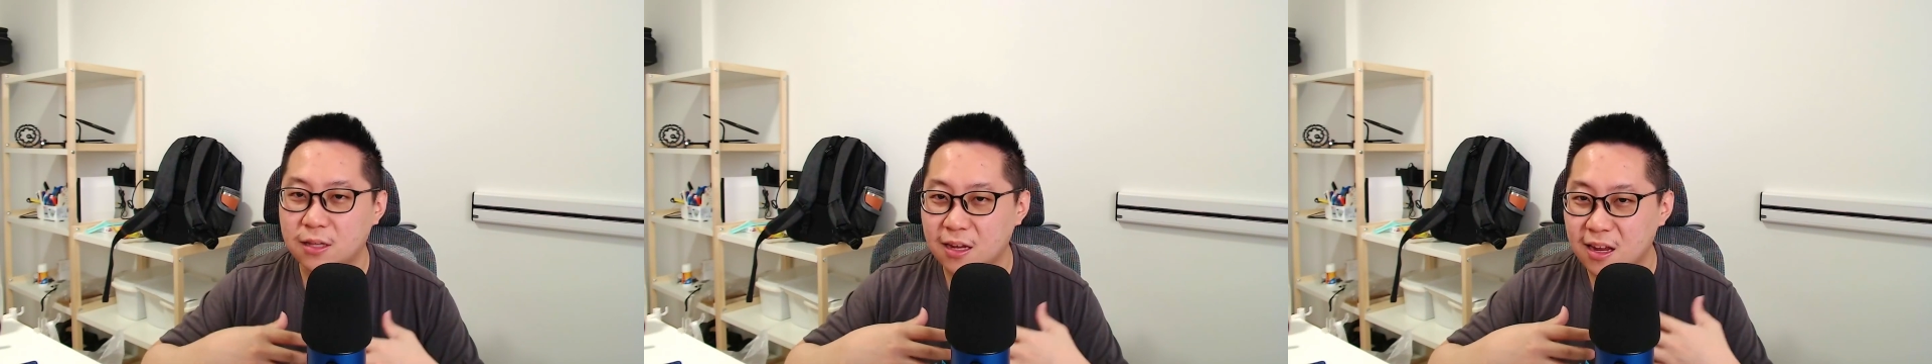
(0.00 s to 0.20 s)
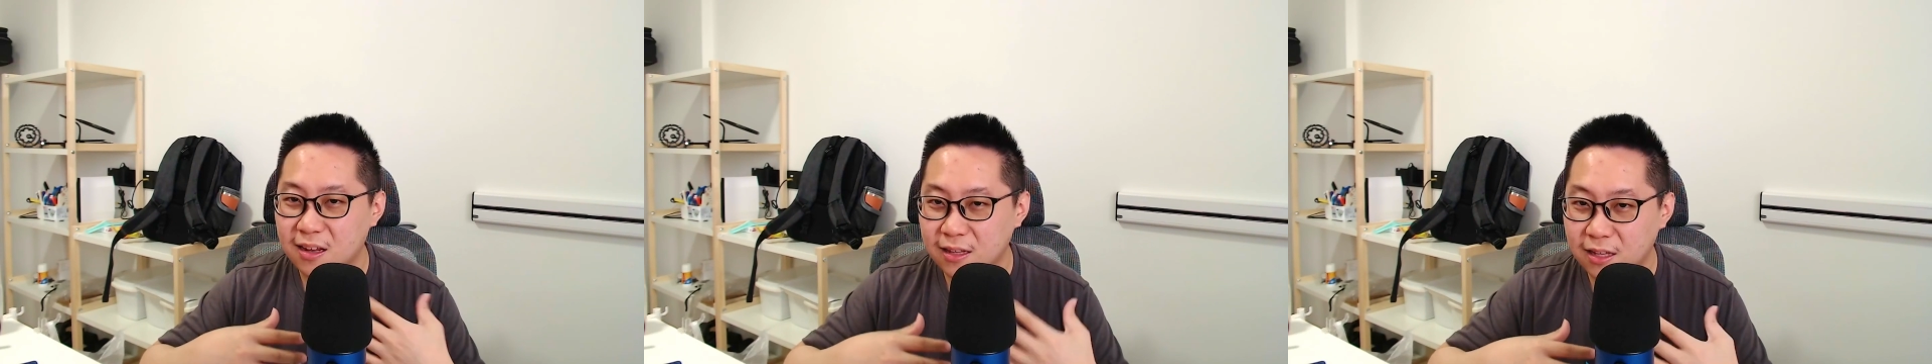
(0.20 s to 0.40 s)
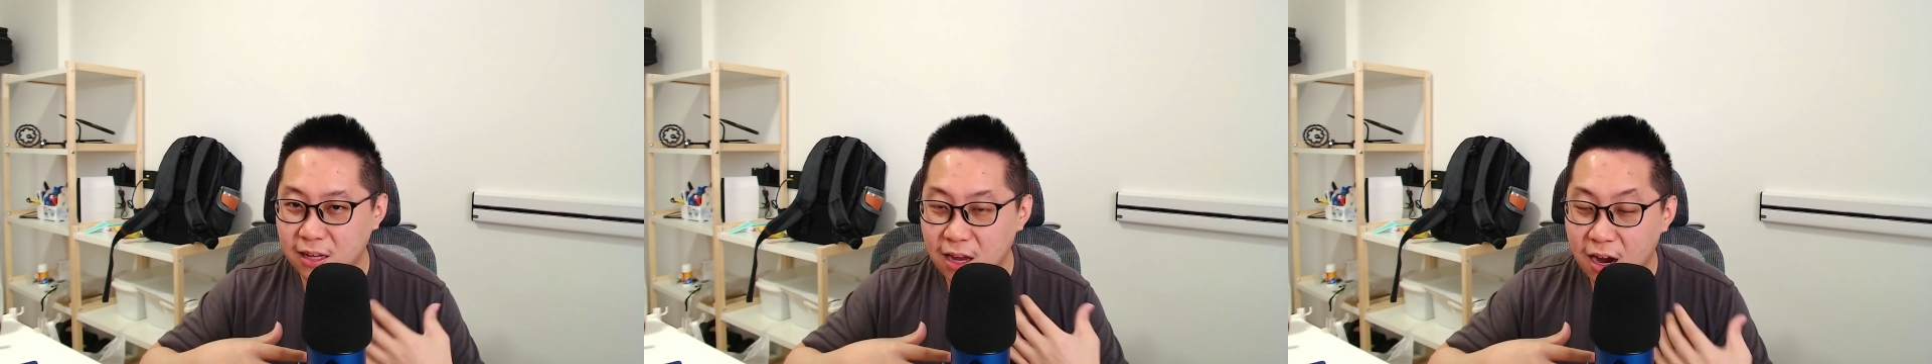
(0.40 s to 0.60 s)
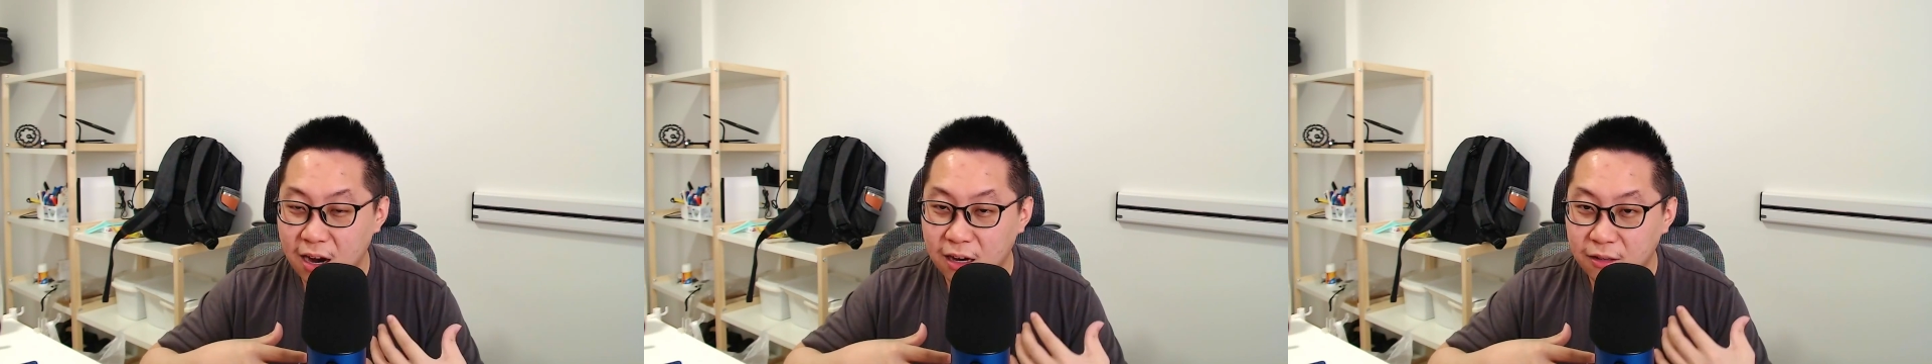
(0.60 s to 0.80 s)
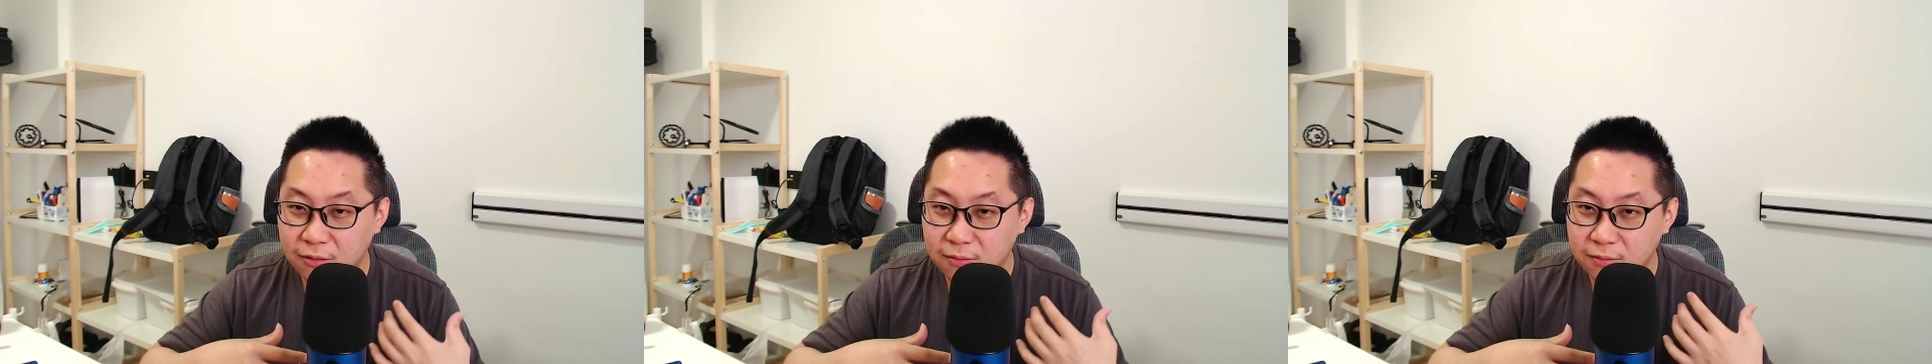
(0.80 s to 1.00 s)
They
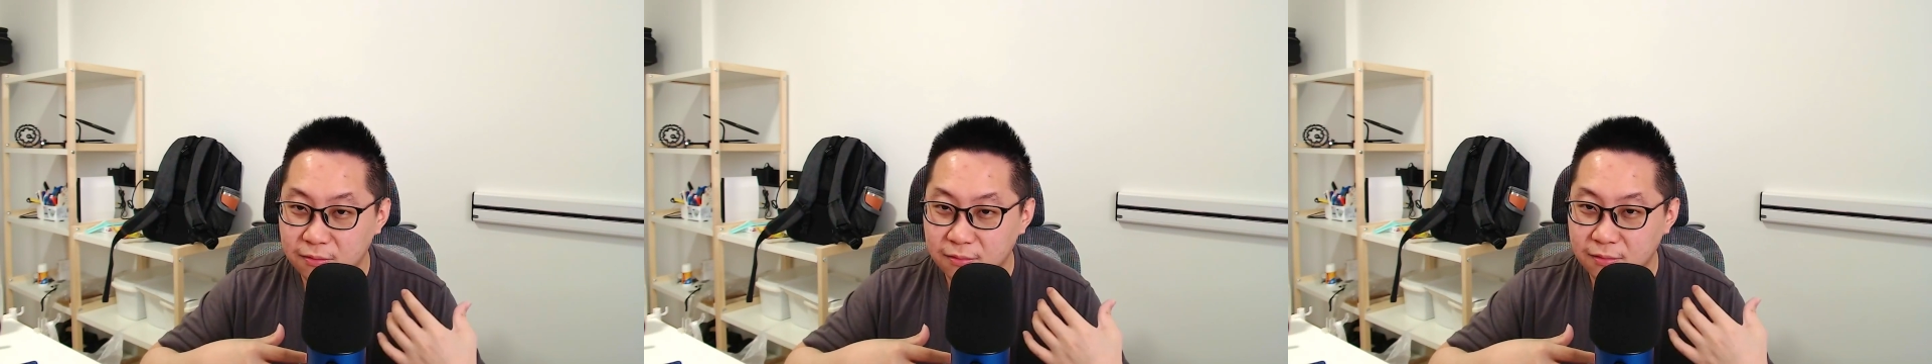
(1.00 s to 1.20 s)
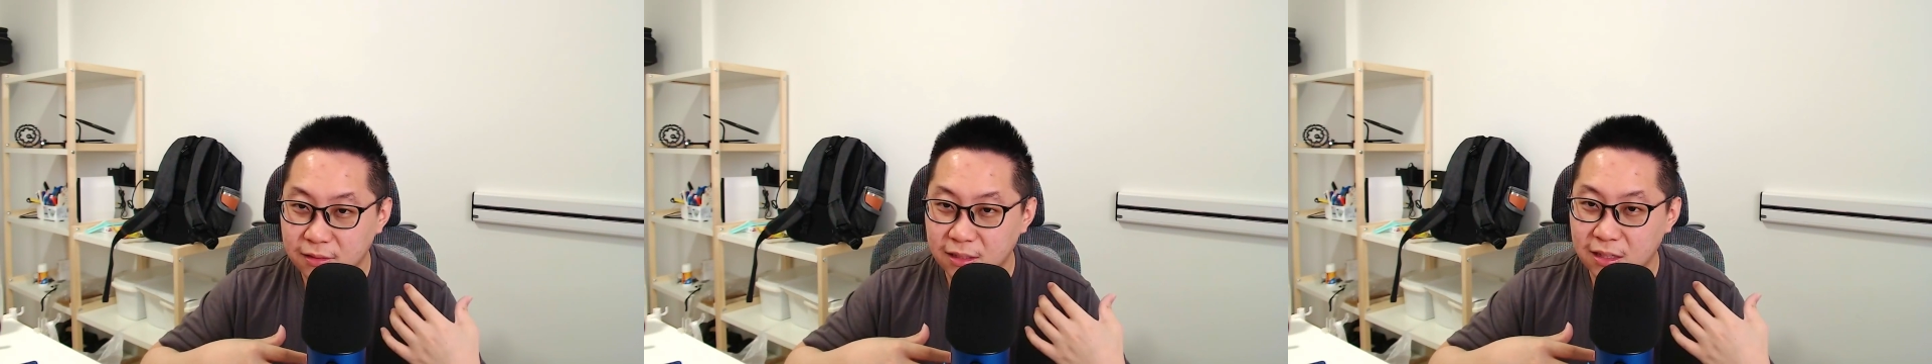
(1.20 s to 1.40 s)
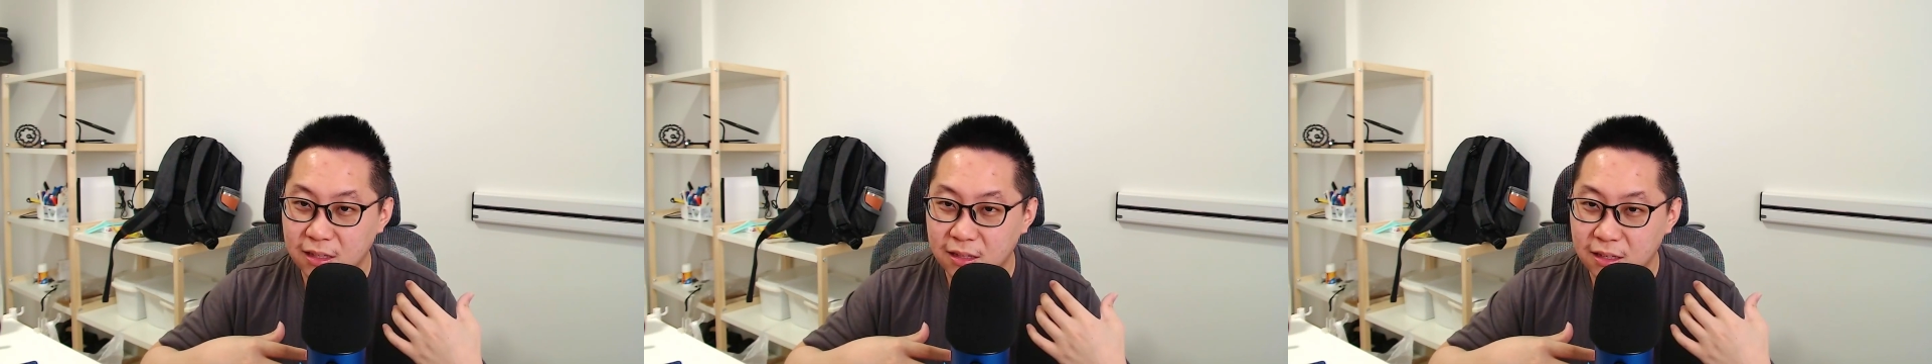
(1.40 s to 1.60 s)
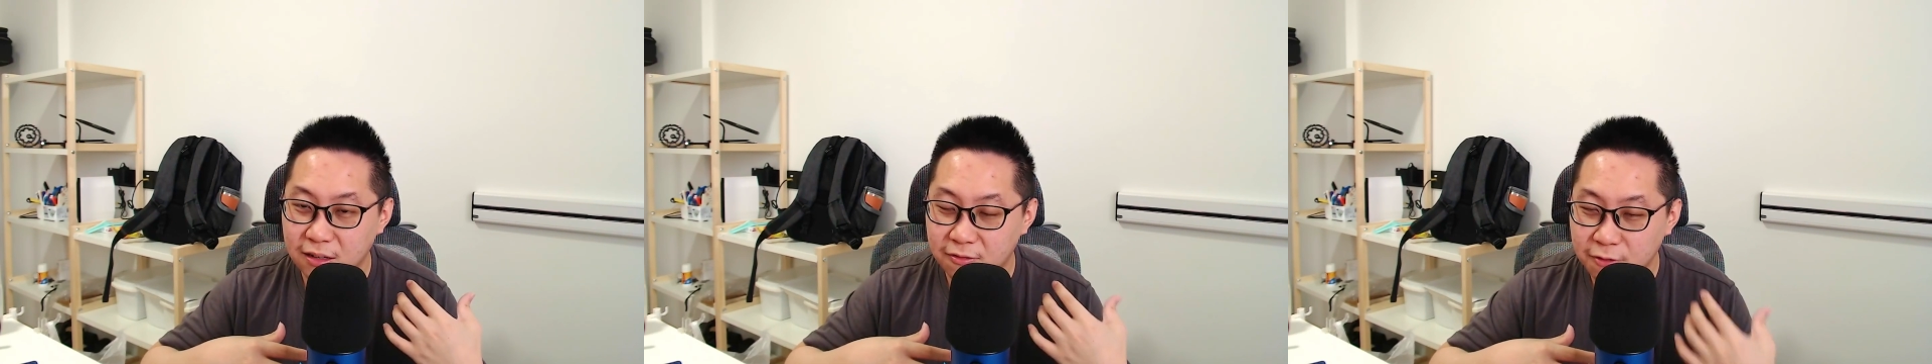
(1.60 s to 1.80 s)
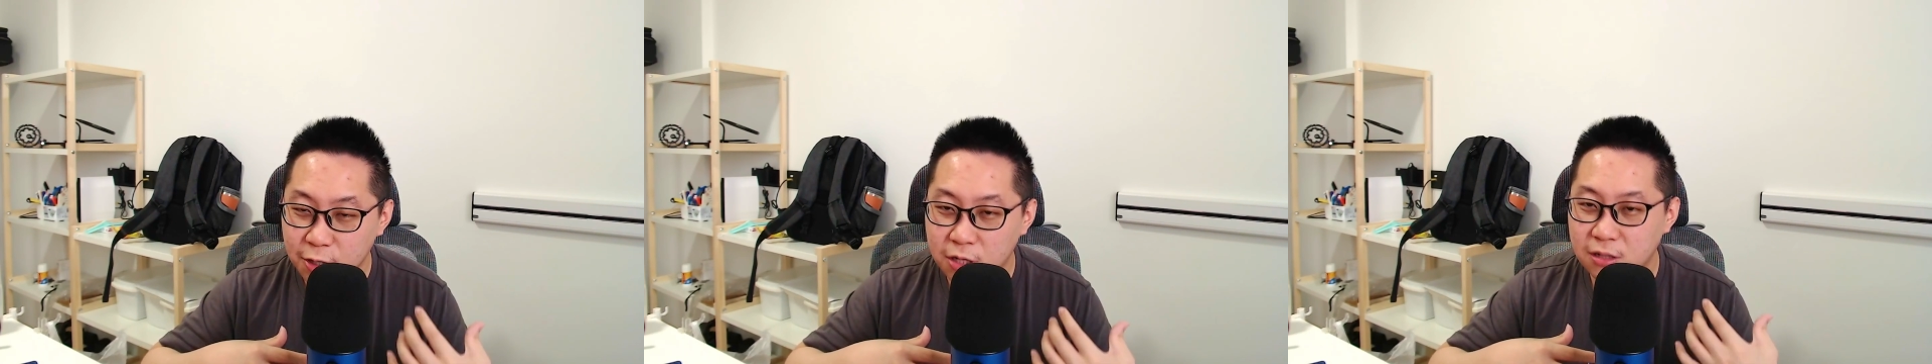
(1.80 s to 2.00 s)
are
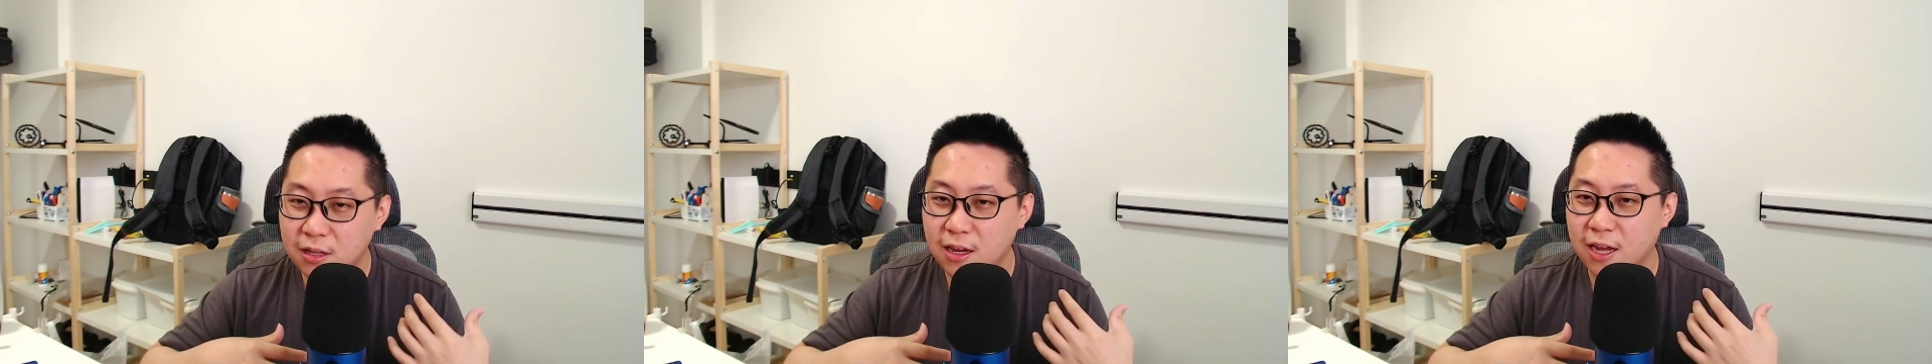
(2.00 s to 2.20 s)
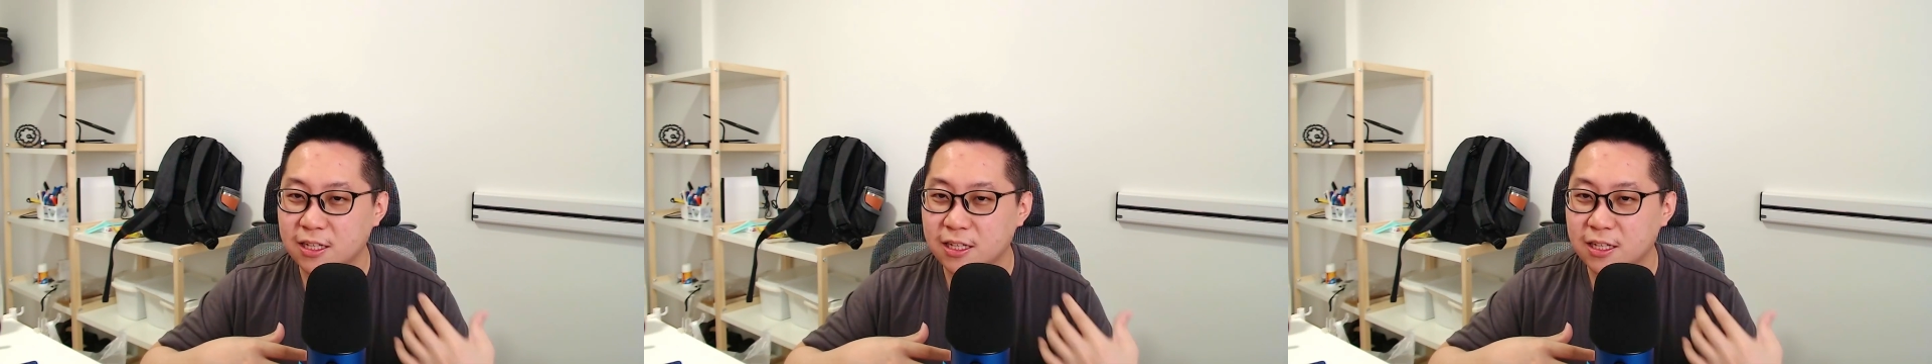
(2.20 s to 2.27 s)
real